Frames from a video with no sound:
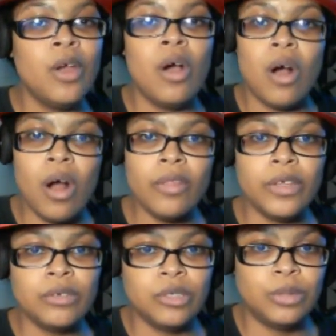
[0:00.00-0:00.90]
on the
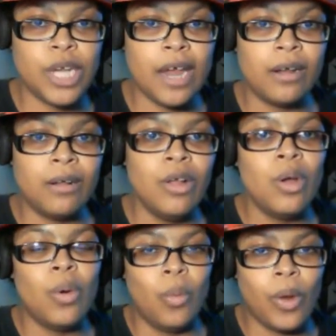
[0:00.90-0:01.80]
YouTube channel,
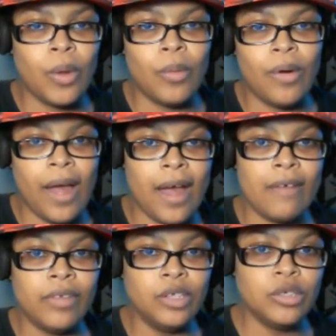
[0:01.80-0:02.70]
we will
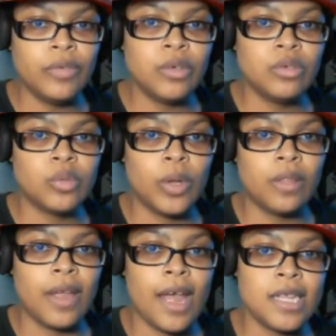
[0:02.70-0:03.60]
have interviews with
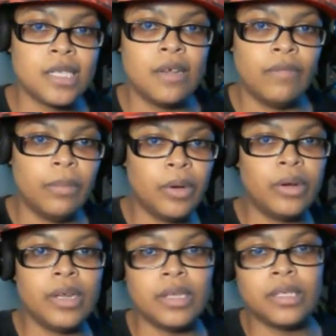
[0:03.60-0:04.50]
the cast of The
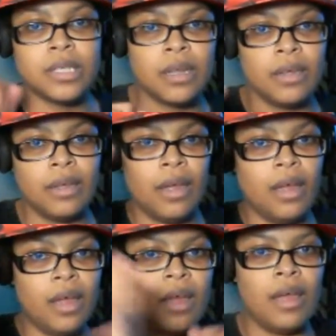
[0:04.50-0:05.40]
Boys.
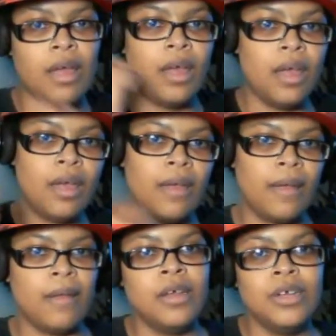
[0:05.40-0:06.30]
Yay!
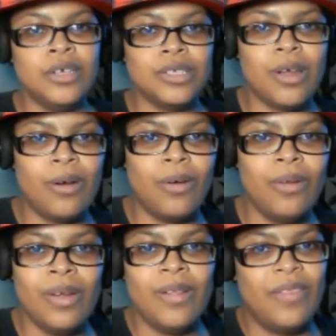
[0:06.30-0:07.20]
So
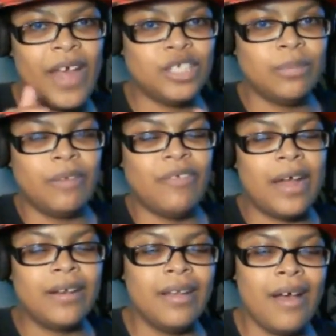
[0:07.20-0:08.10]
that should be
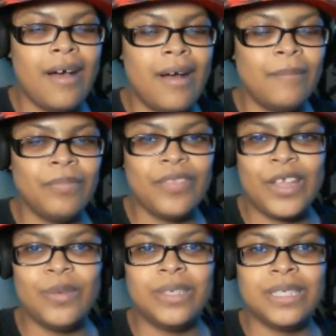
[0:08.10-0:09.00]
fun. Thank
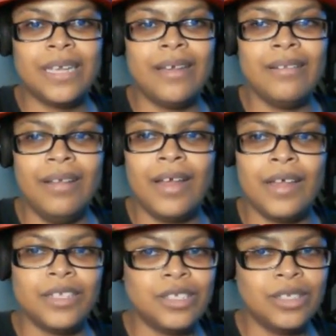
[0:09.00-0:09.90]
you once again, and